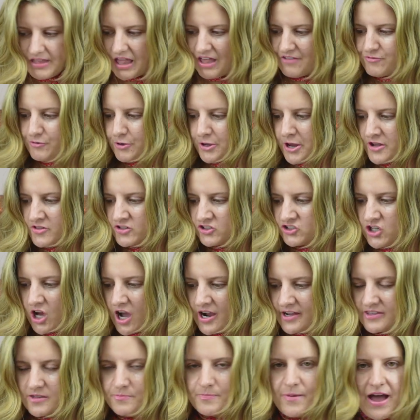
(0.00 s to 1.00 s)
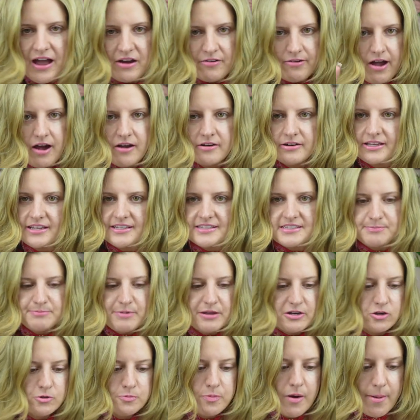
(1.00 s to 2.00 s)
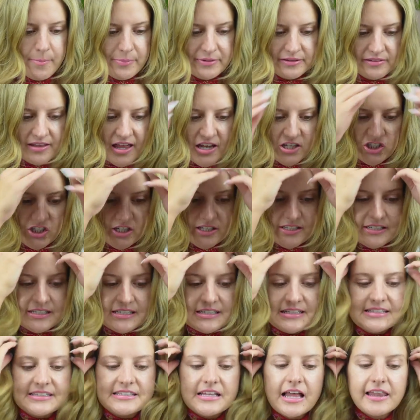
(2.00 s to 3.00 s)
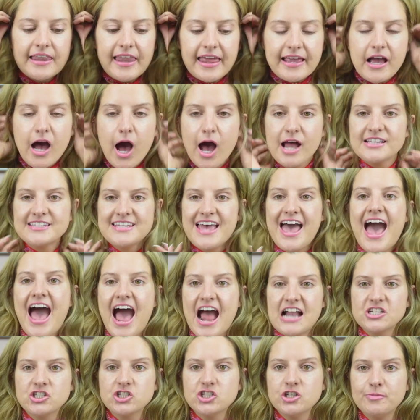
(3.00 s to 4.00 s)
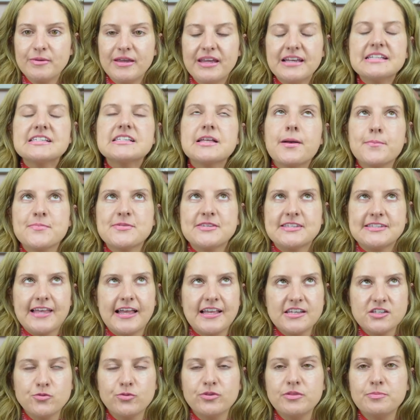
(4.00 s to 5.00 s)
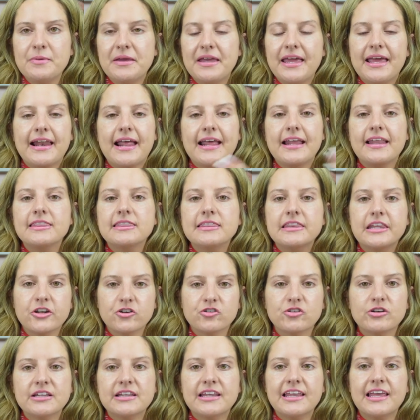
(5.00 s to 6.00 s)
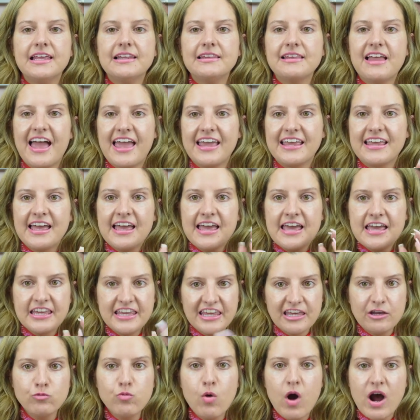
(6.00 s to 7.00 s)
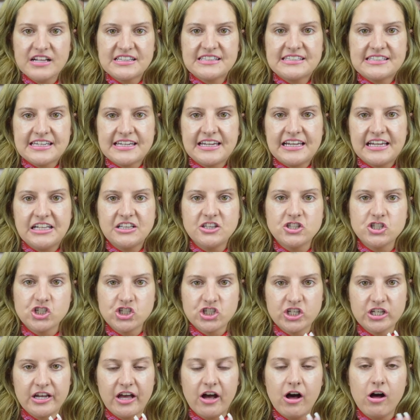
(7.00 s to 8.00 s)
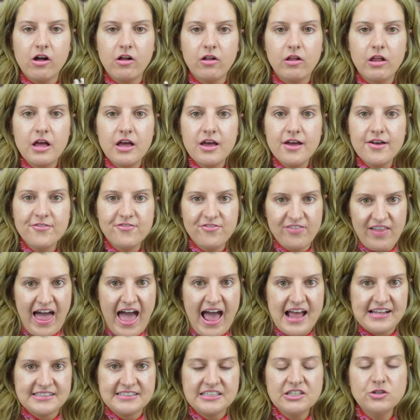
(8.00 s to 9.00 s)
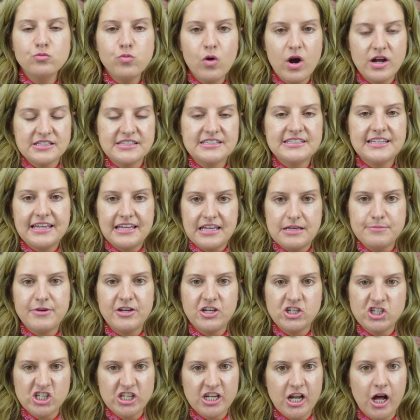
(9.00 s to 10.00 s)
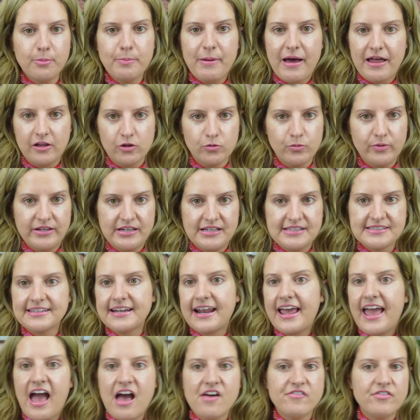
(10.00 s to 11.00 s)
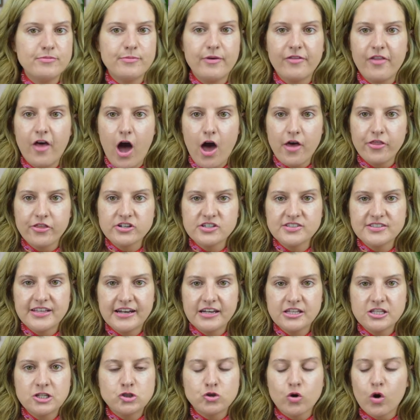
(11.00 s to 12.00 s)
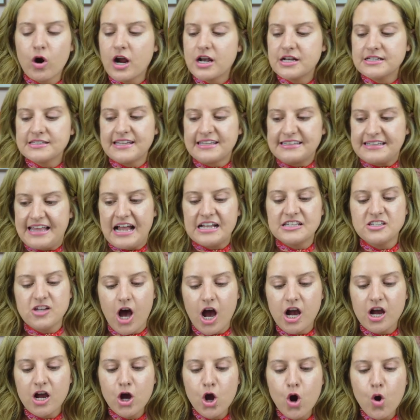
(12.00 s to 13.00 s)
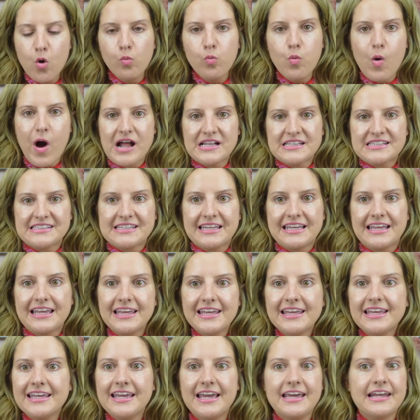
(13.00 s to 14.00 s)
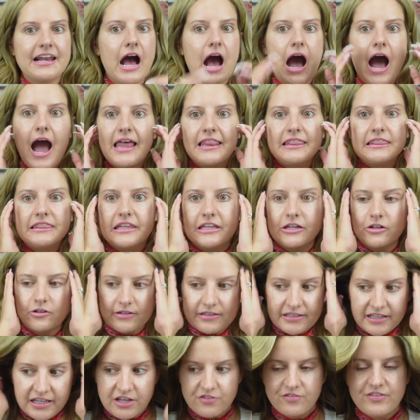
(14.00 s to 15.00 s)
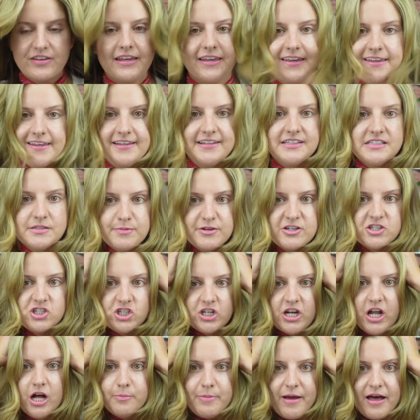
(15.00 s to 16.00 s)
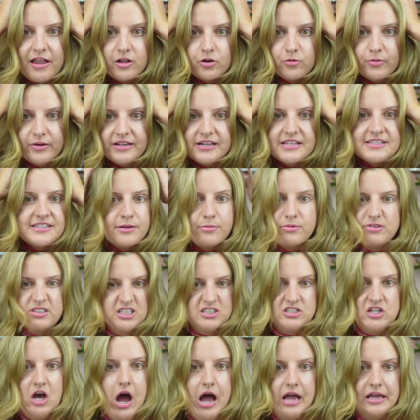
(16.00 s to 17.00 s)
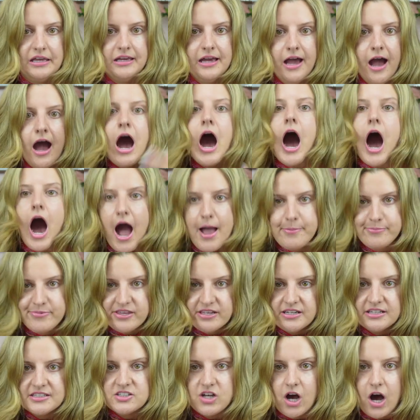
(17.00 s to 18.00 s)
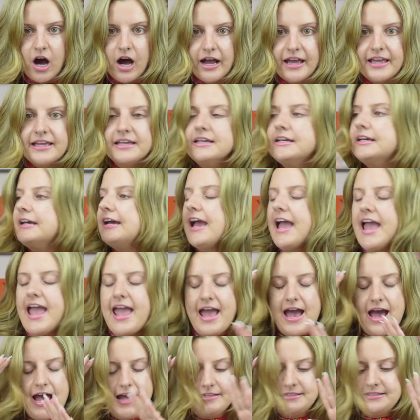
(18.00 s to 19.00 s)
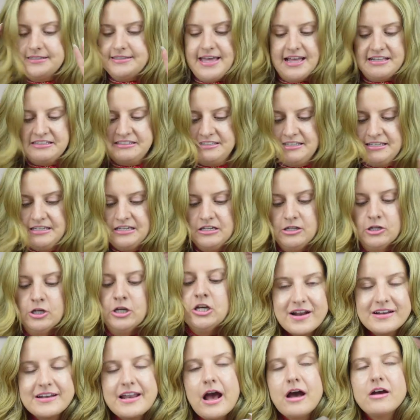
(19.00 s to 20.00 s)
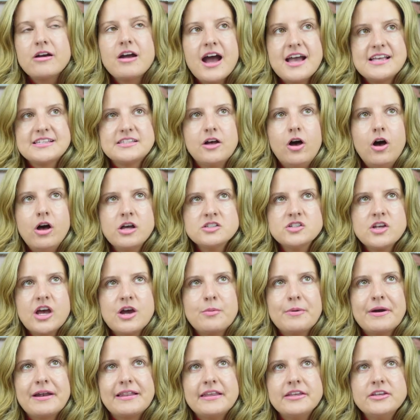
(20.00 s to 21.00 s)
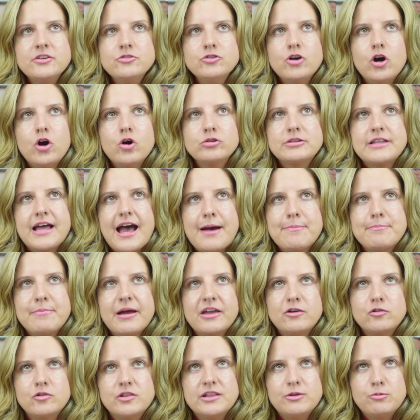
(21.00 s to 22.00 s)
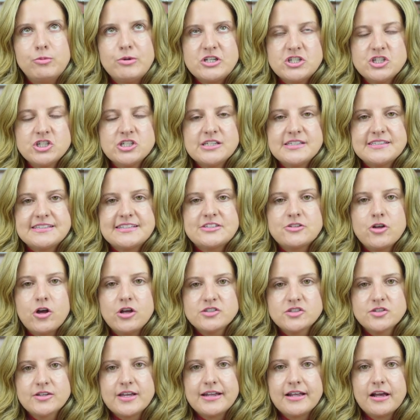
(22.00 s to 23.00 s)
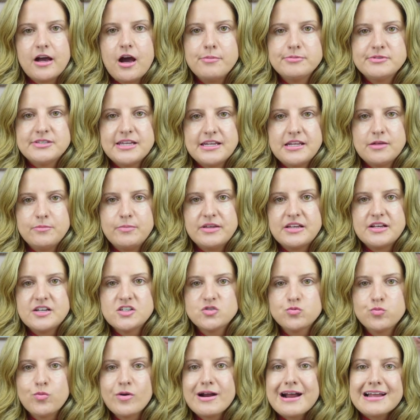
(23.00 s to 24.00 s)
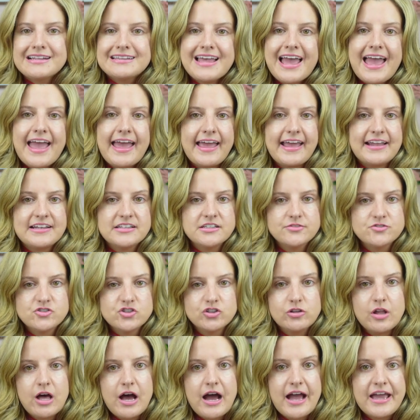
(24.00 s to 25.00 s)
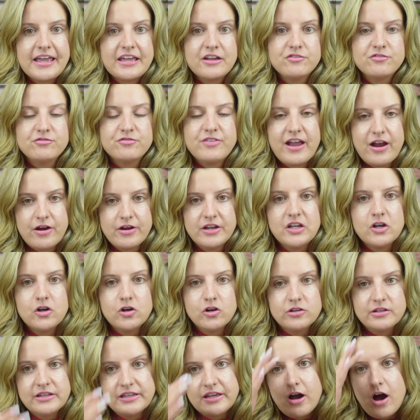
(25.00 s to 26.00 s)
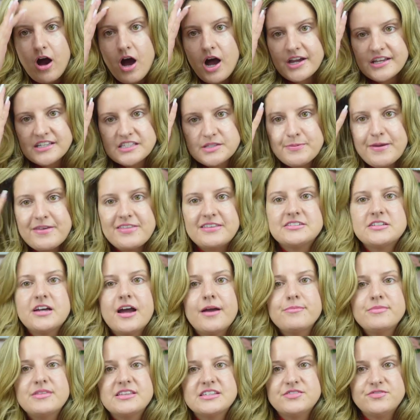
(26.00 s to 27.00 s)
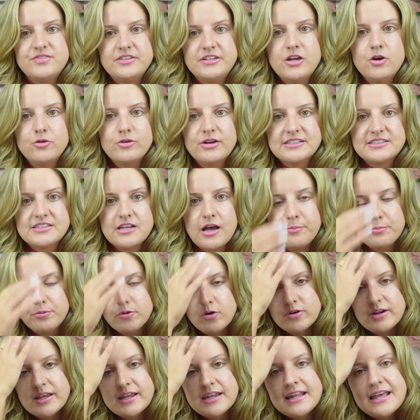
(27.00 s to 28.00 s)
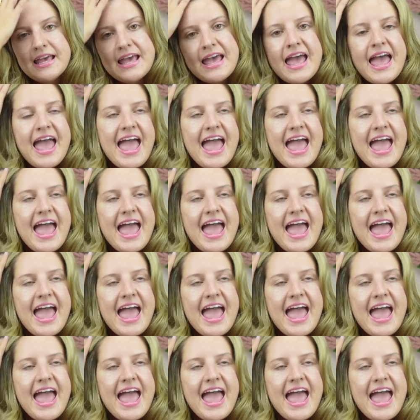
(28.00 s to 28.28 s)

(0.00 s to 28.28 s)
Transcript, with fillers: If you hear the dog in the background, it's my new puppy Legend. He's like attached to me and he's obsessed with me, and I literally like, he wants to eat the Chanel flats. He wants to eat my Chanel ballerinas, and I have him on the other side of the door because like that dog wants to eat, and I literally, if he eats my Chanel ballerinas, I'm gonna die. I'm gonna die, and that's it. Now guys, also I wanna let you know that my wish list is also getting updated because we're at the end of July, very early August by the time this video gets uploaded,